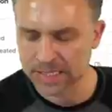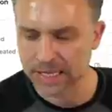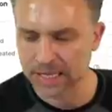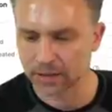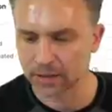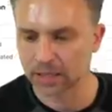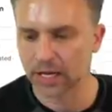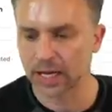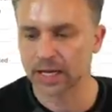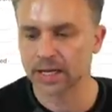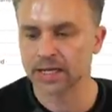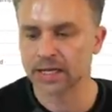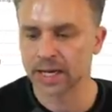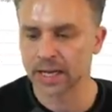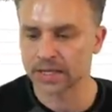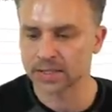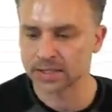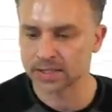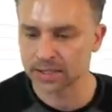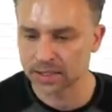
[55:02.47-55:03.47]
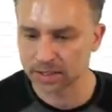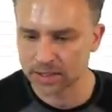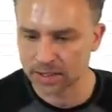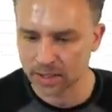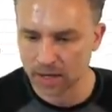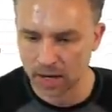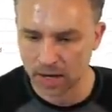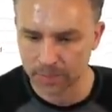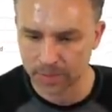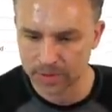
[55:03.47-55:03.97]
a lot, nested
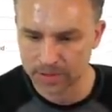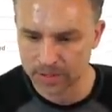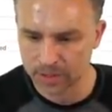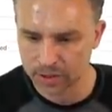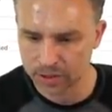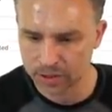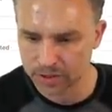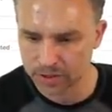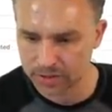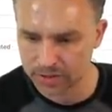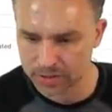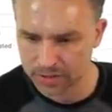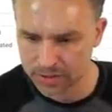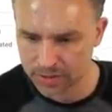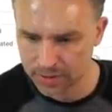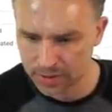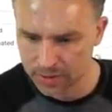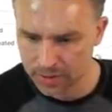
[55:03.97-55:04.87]
compositions.